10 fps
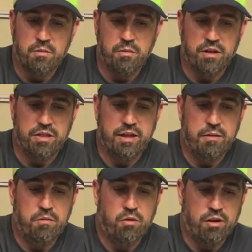with the
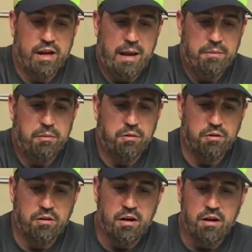more
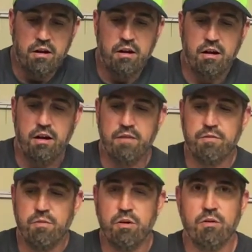capable
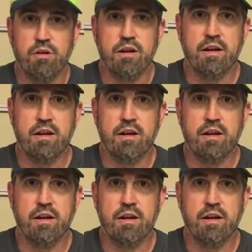off-road